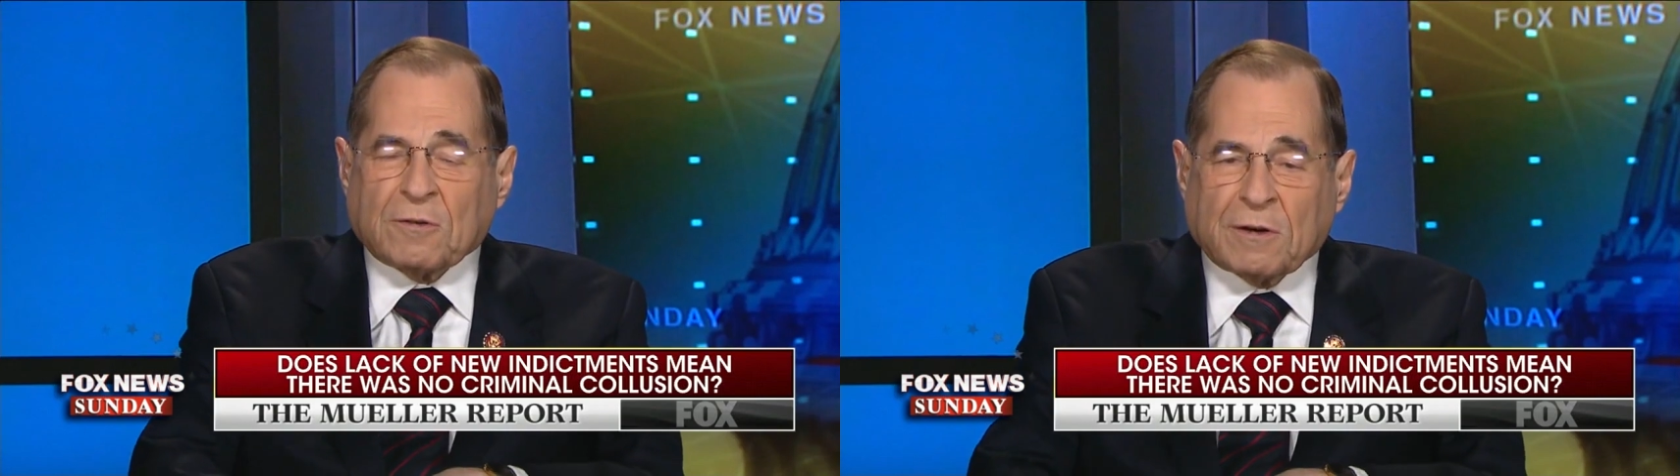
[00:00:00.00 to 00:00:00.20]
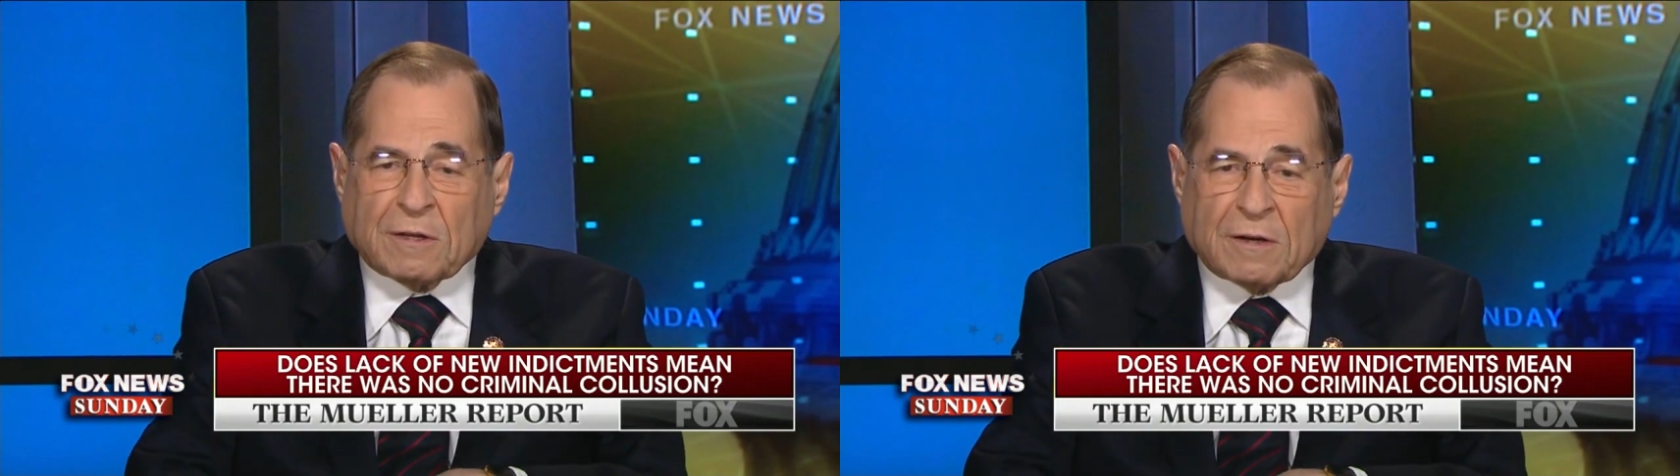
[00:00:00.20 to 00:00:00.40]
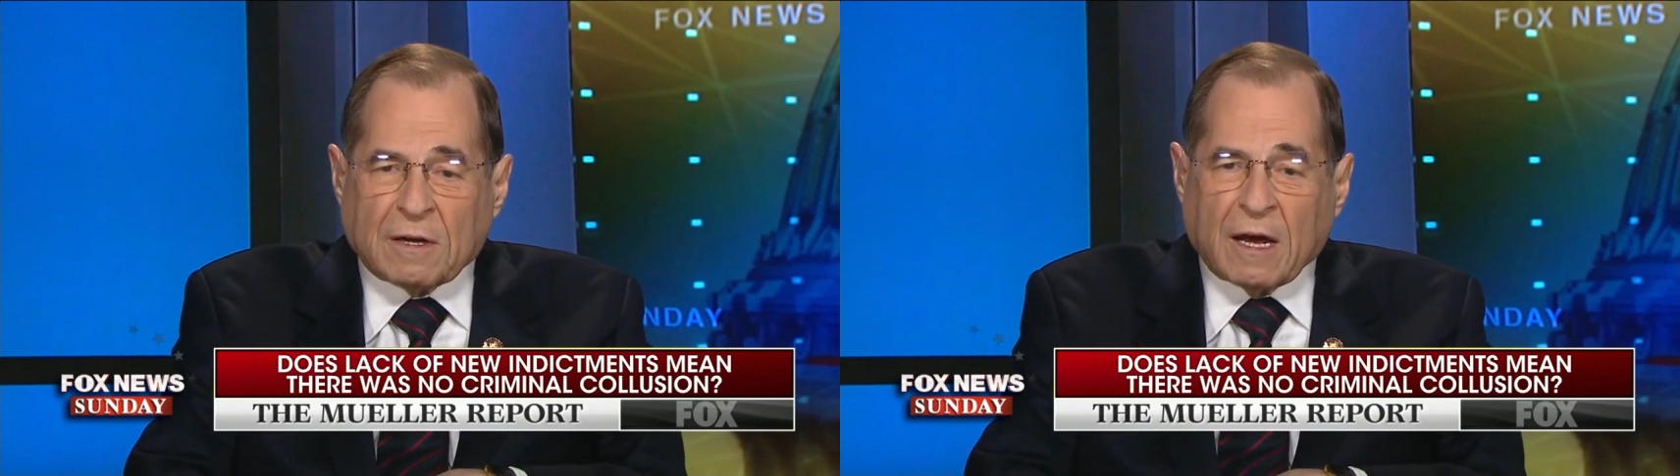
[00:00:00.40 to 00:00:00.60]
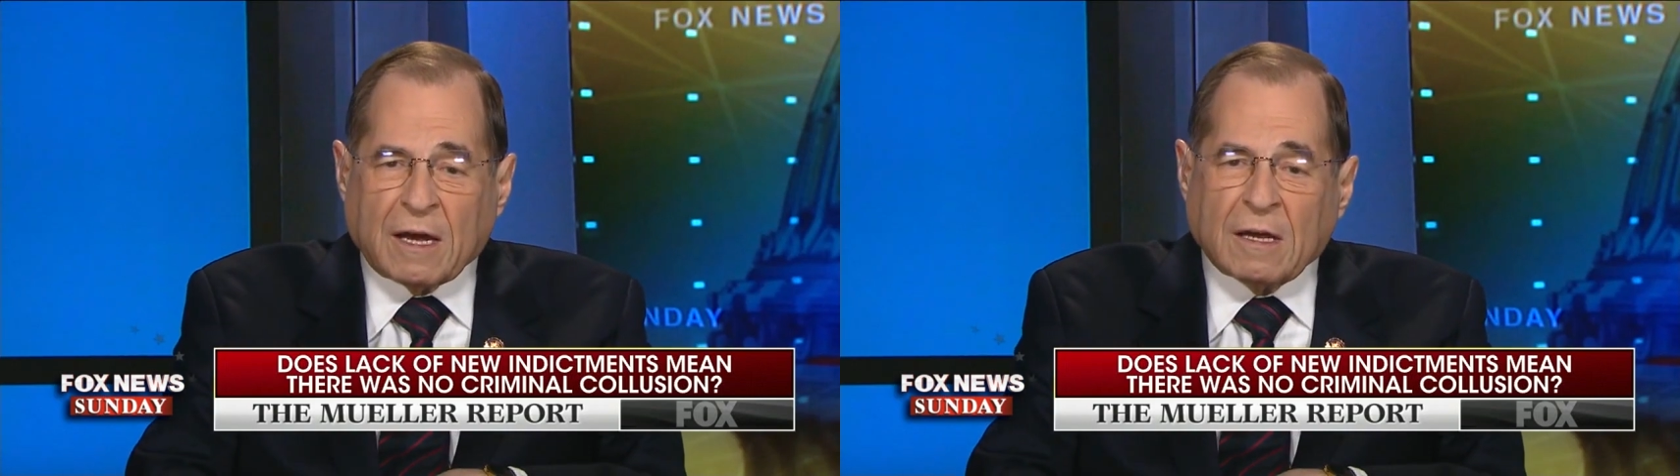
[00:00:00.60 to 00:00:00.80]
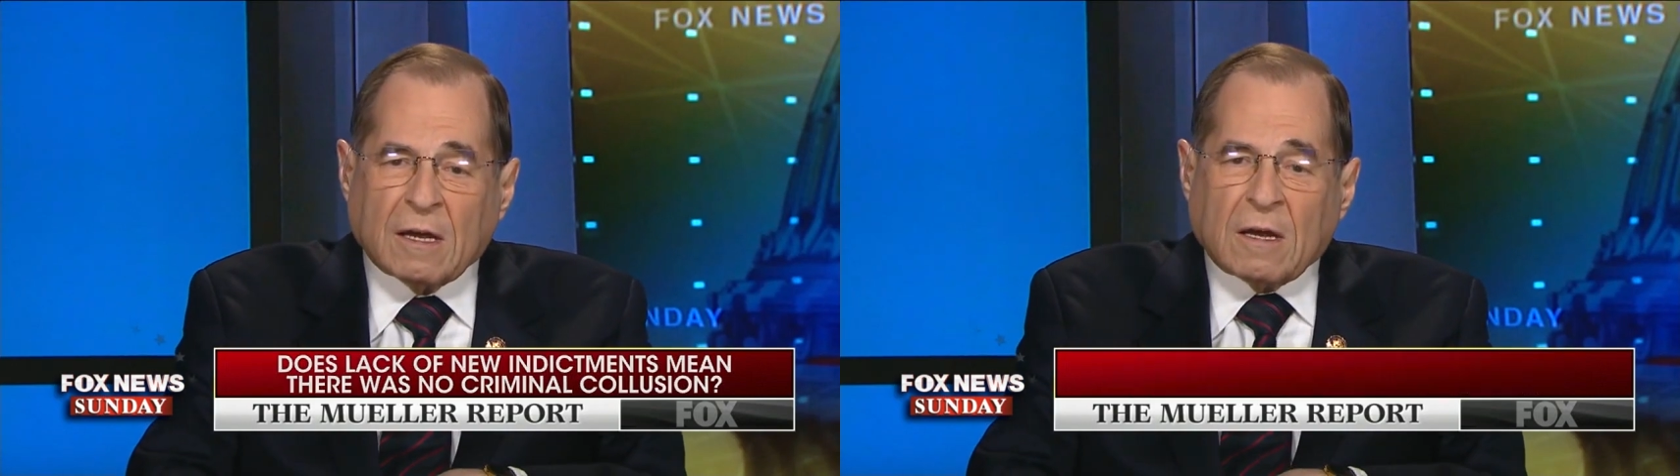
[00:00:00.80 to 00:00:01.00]
a story
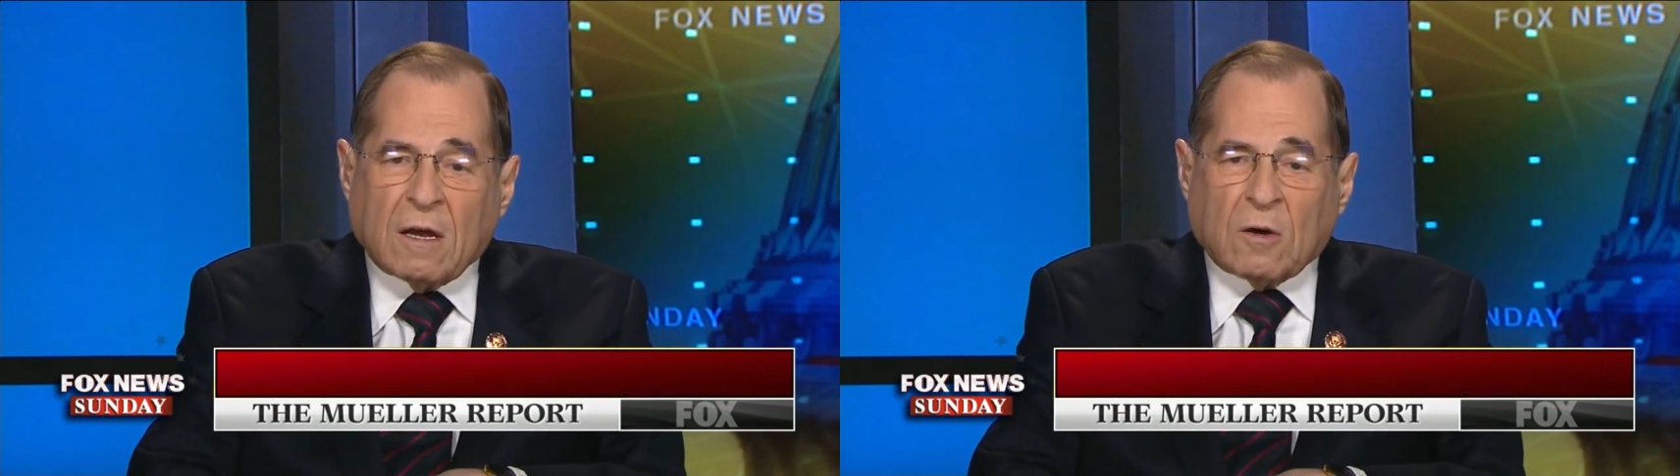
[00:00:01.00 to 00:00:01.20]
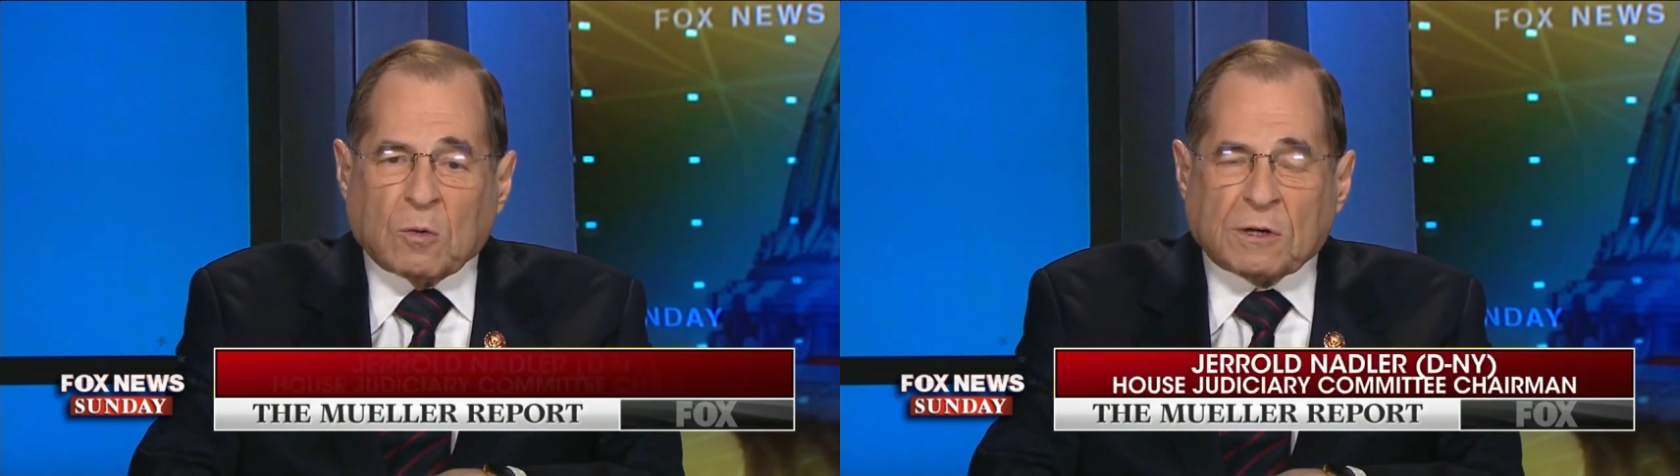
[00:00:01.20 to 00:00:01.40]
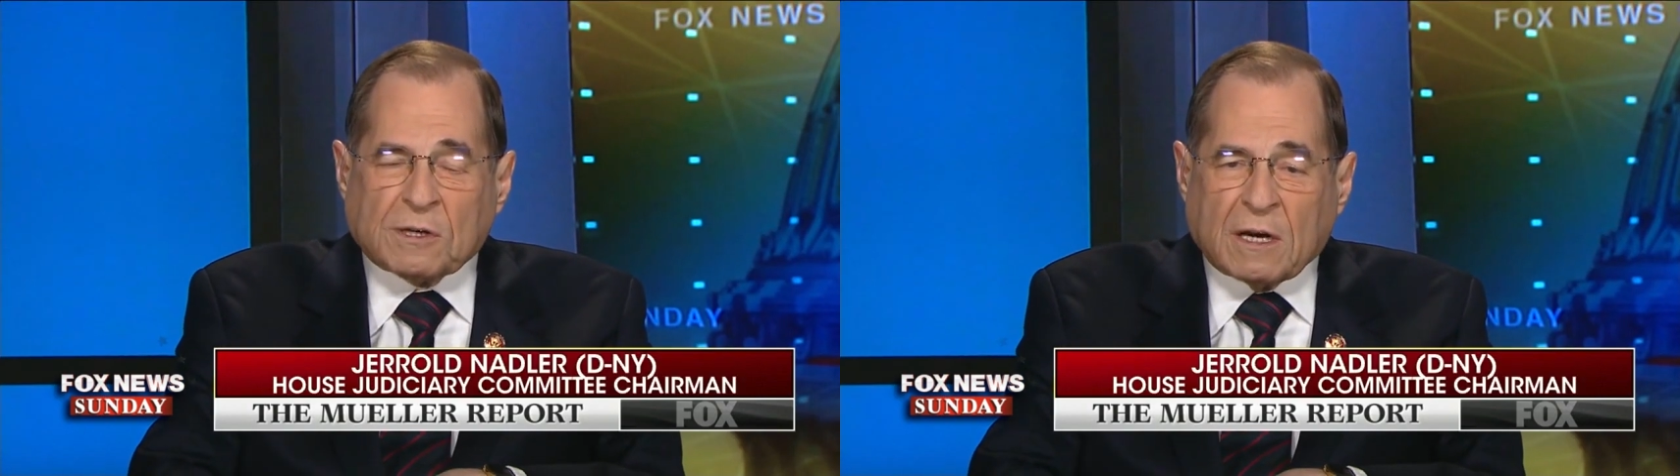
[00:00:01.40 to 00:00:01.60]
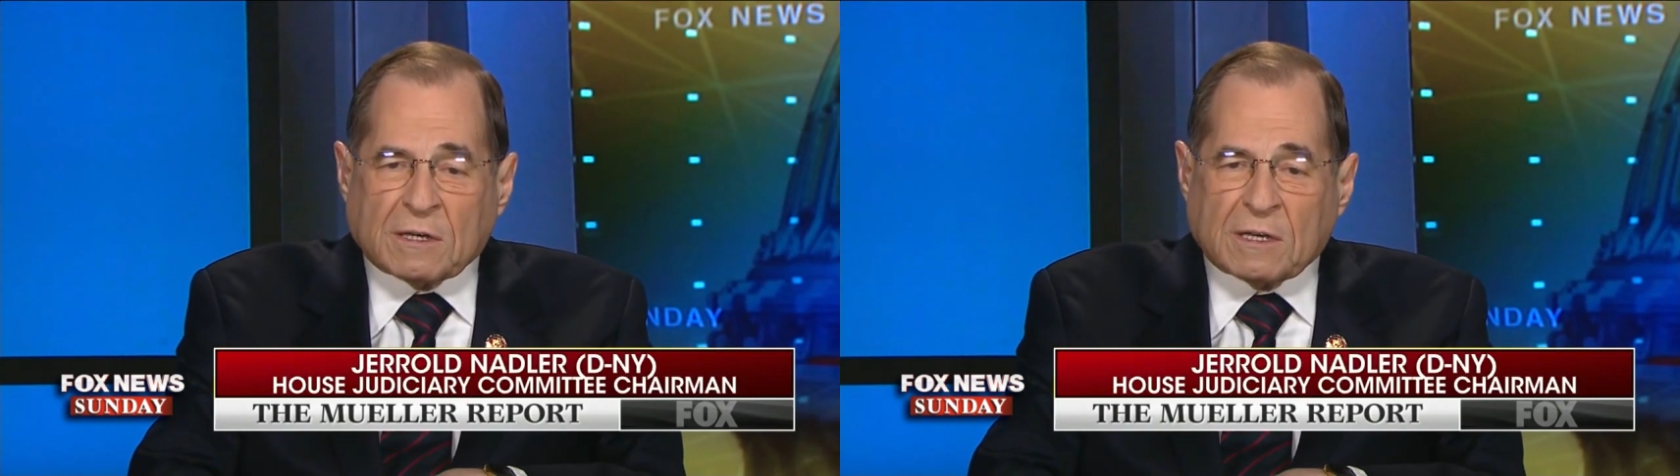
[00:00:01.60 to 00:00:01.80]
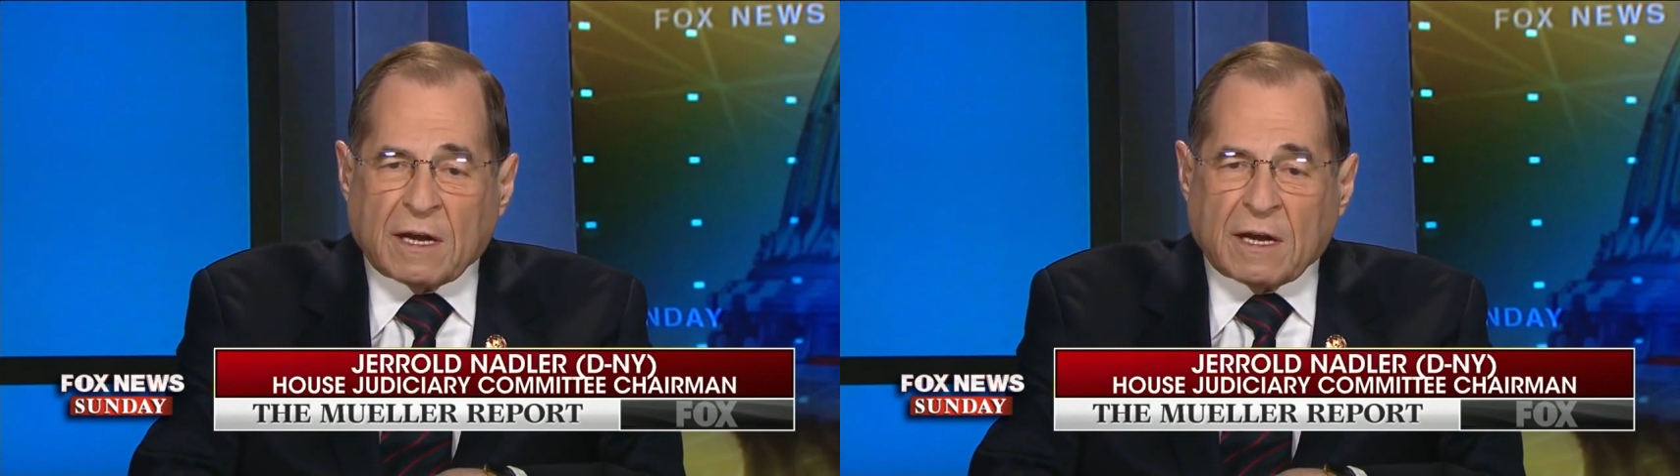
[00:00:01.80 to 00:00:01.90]
today which says